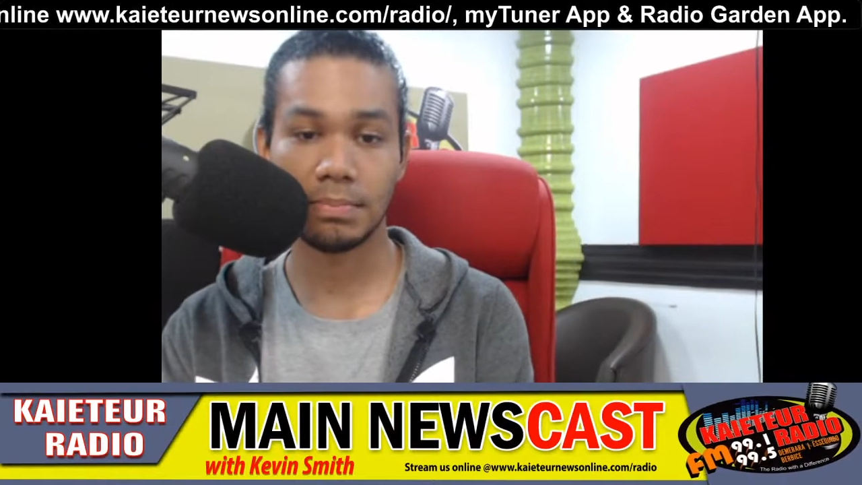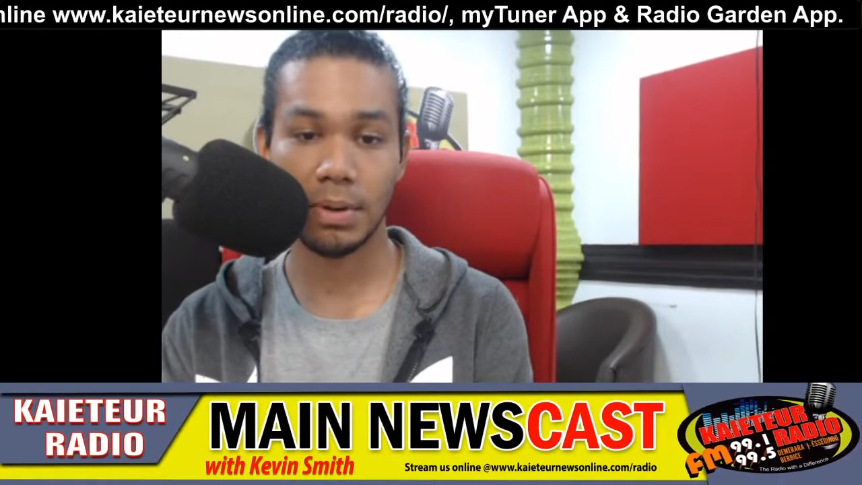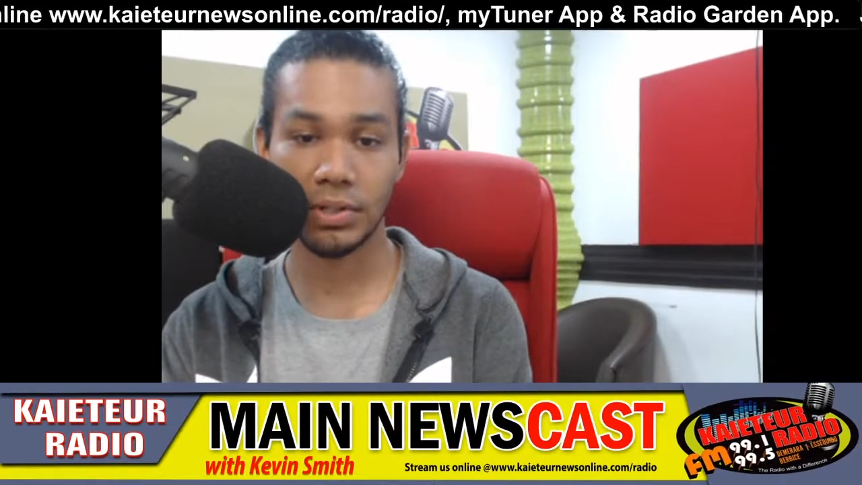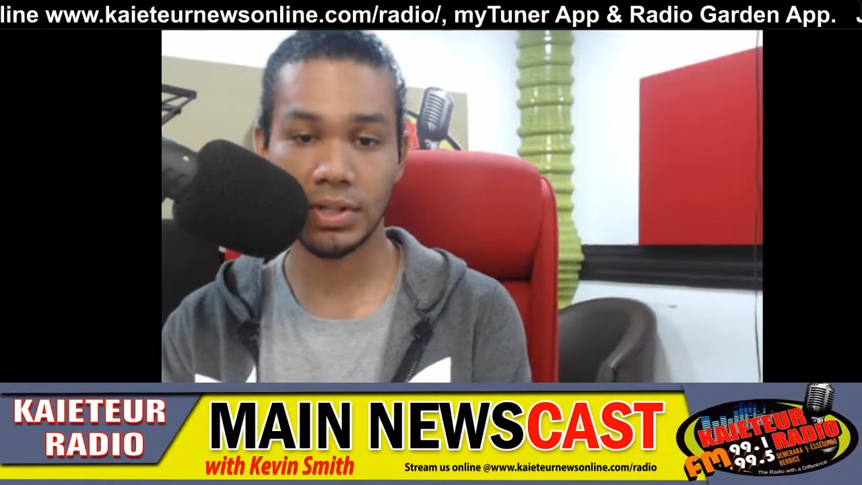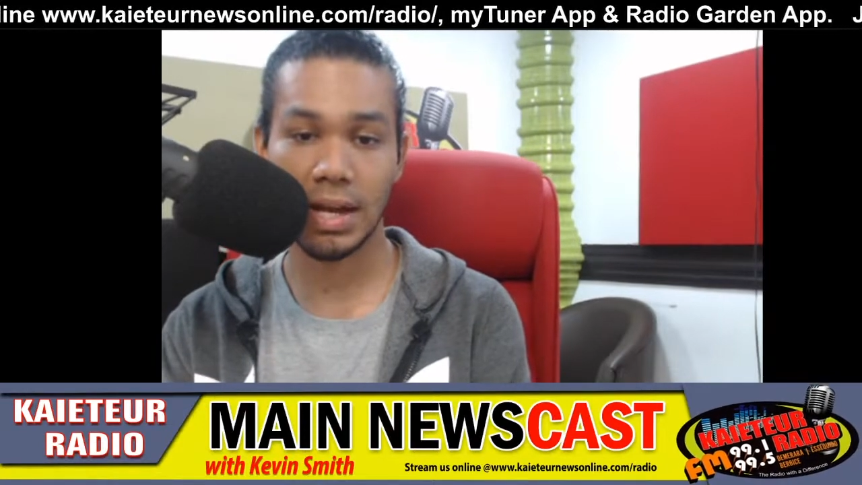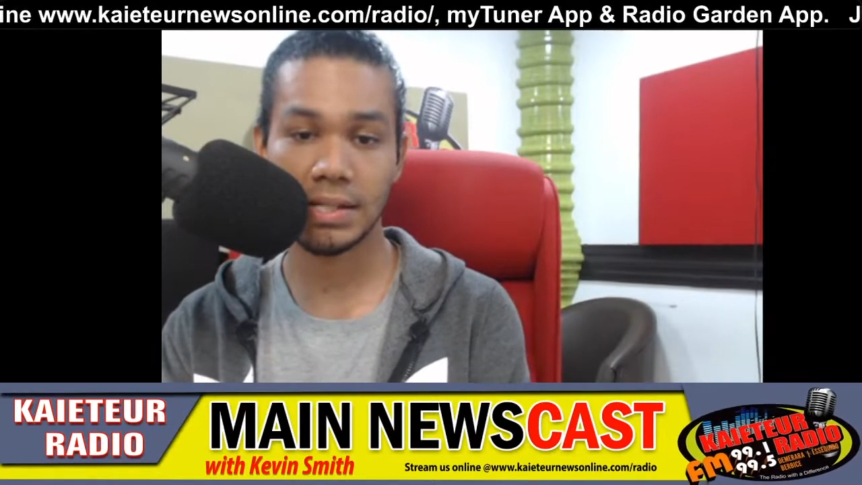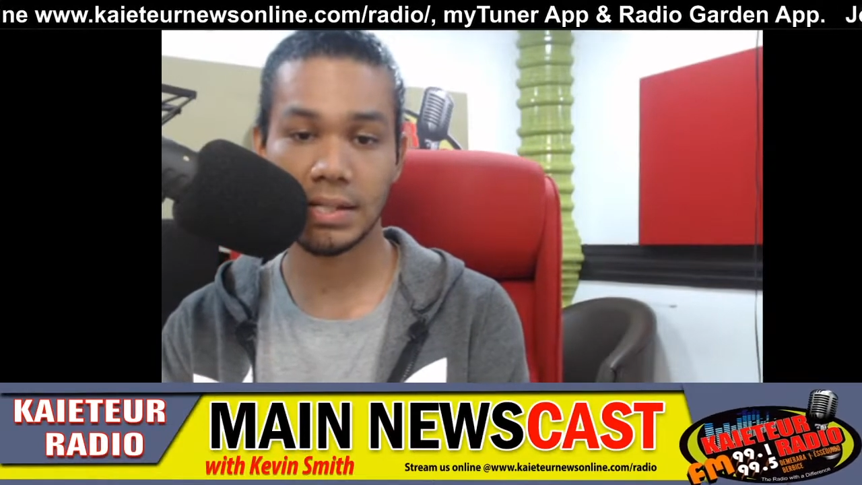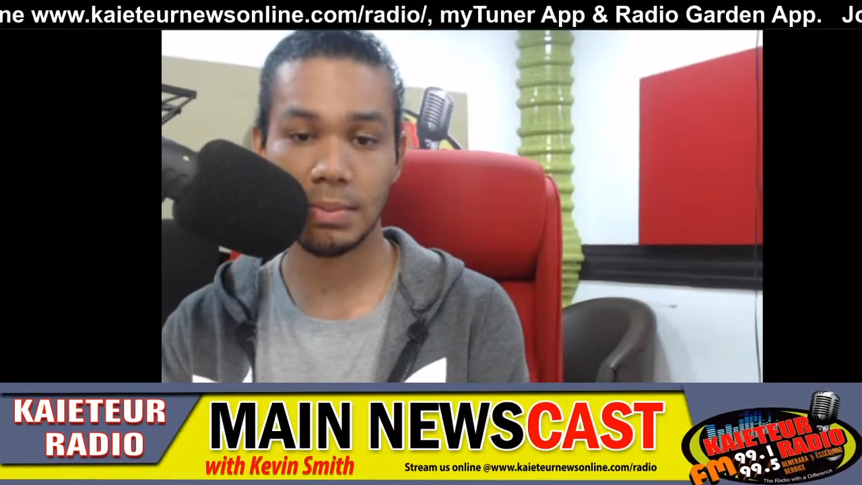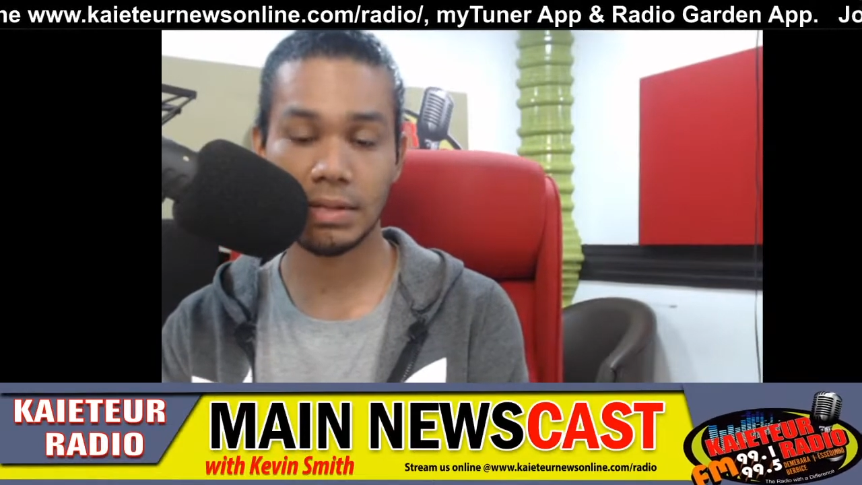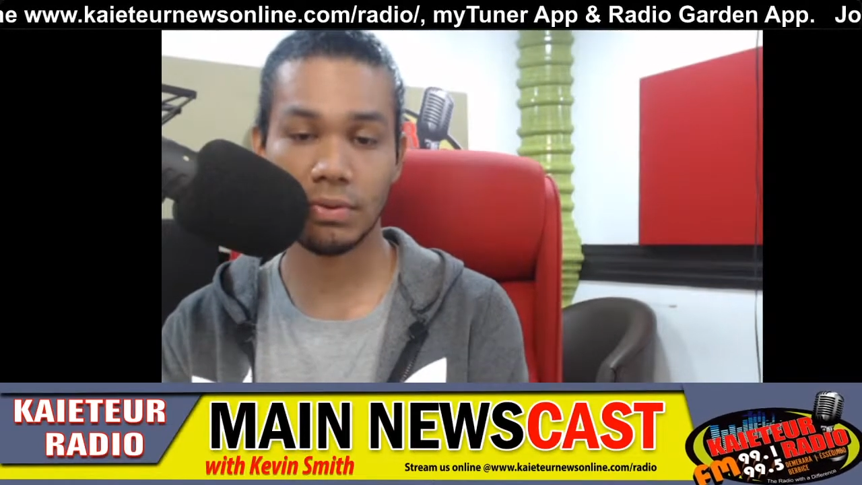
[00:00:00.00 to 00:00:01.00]
budget
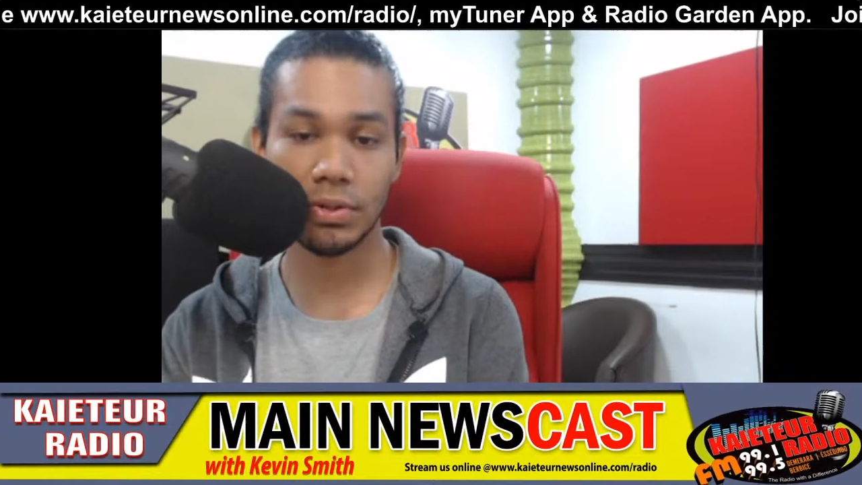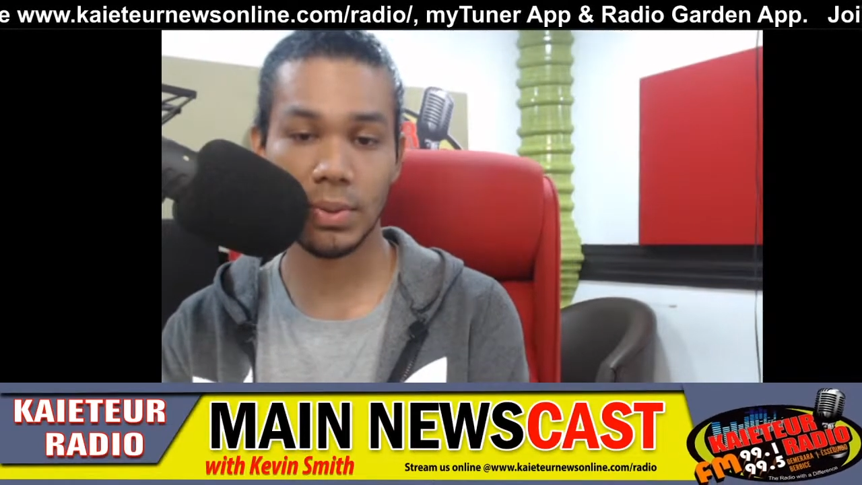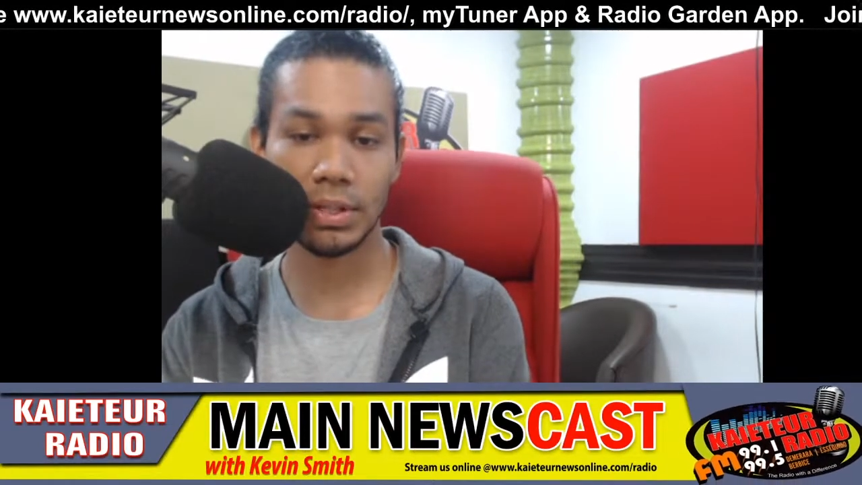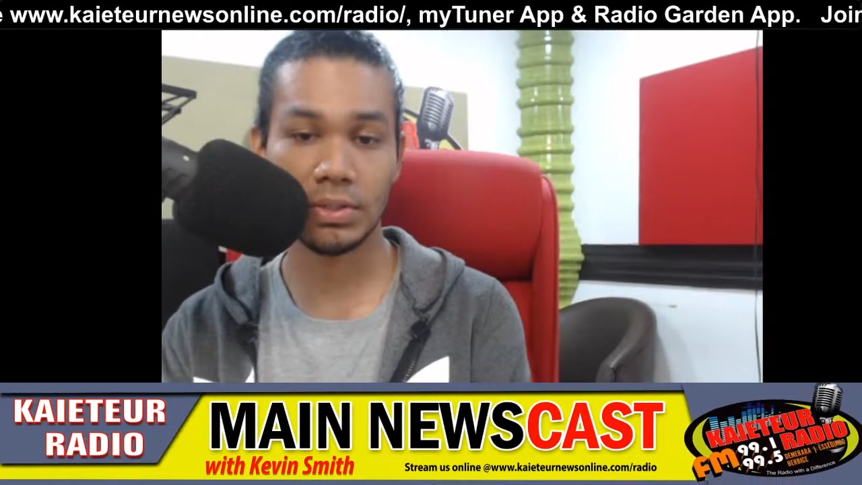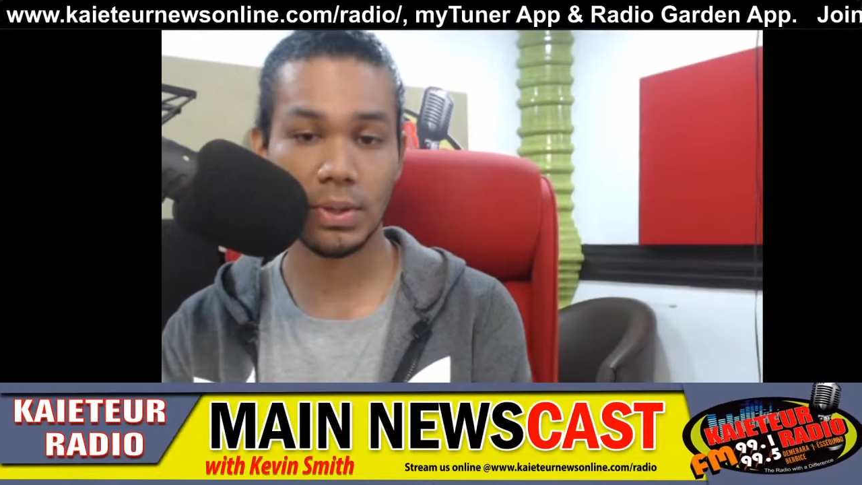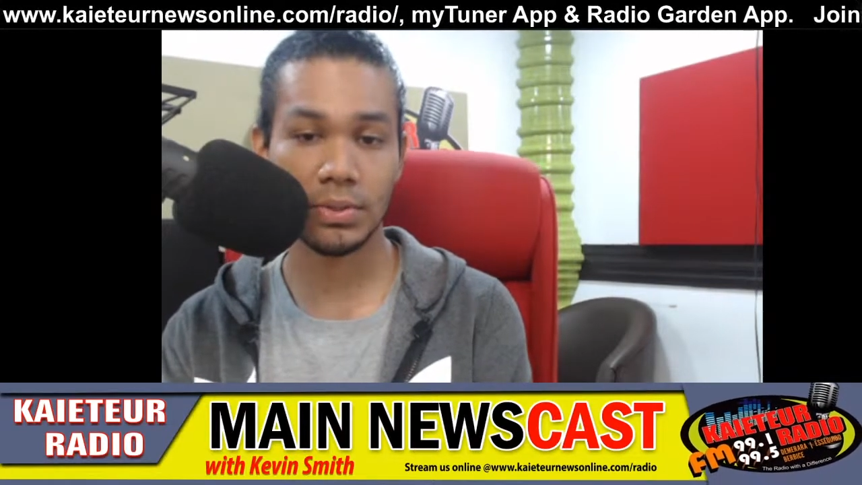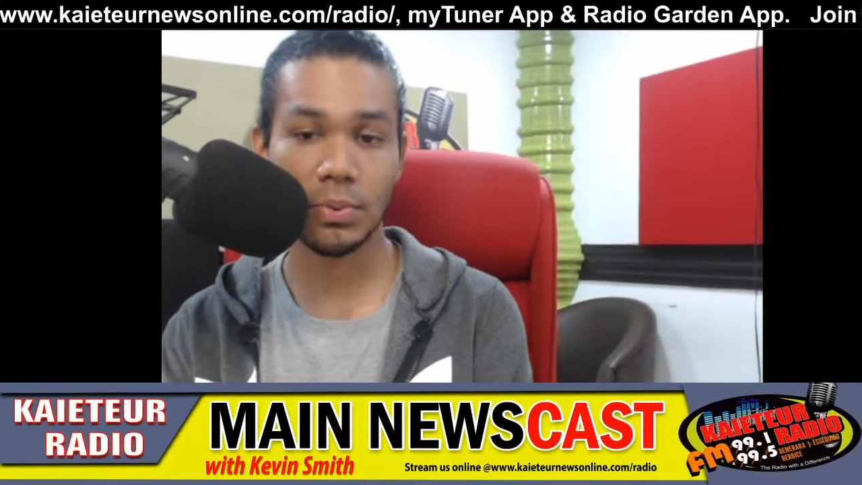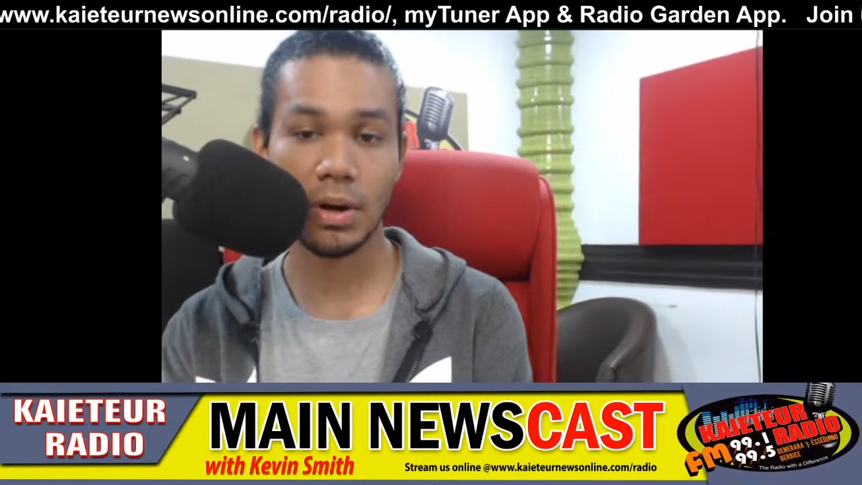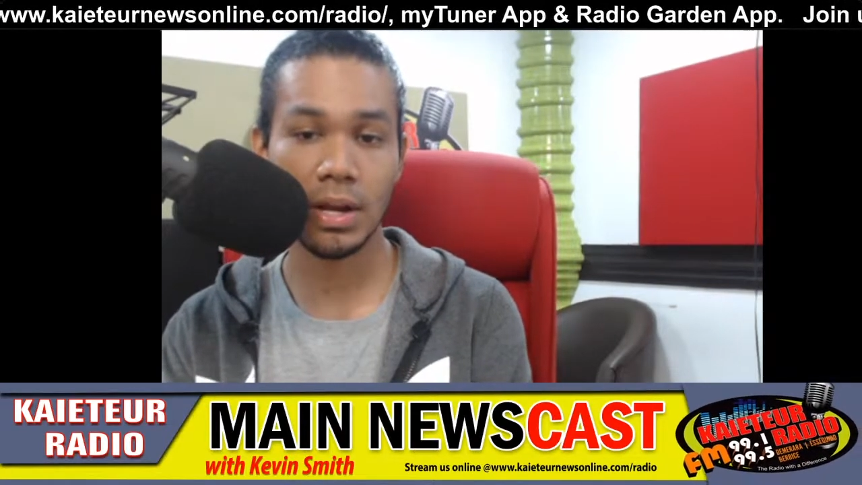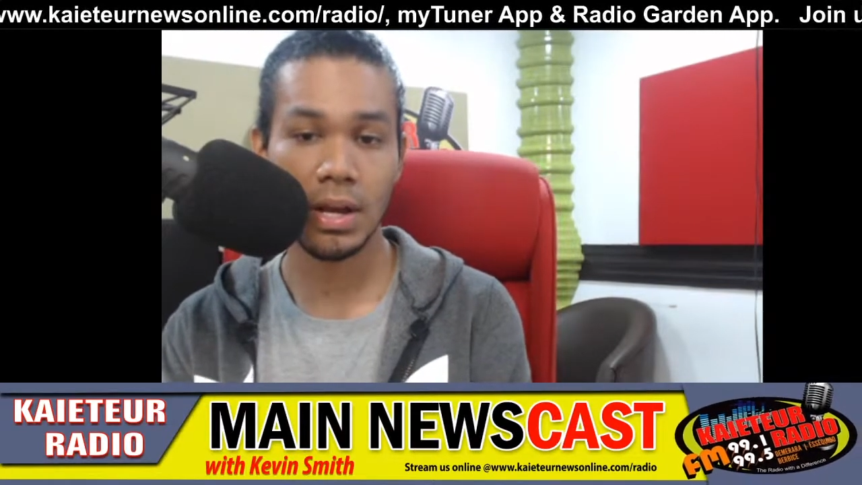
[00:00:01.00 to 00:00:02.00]
estimates for
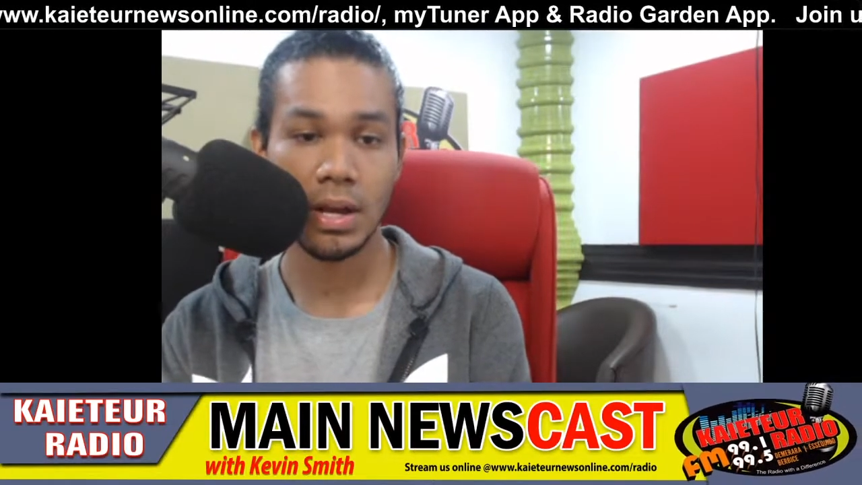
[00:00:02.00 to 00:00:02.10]
2021,